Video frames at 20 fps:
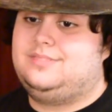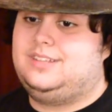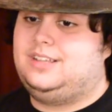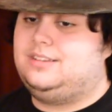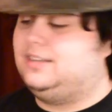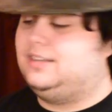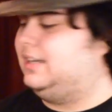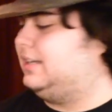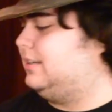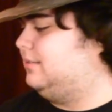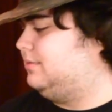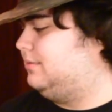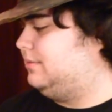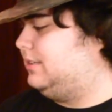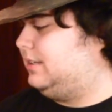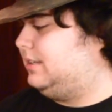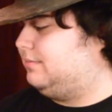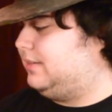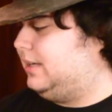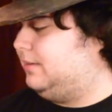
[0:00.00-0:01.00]
I don't know, I can
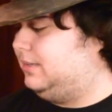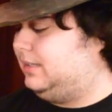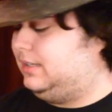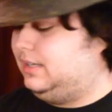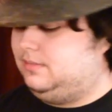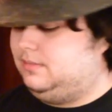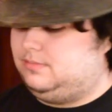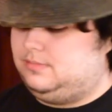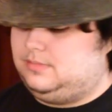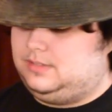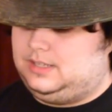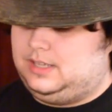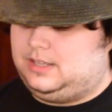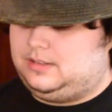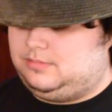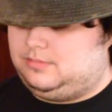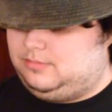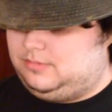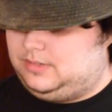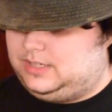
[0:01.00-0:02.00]
probably
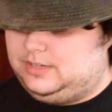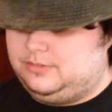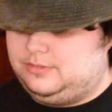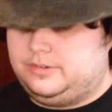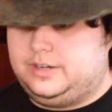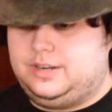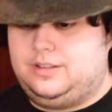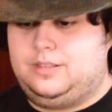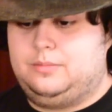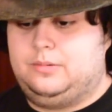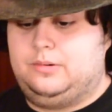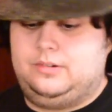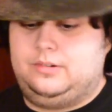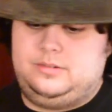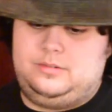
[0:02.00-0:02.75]
give one of them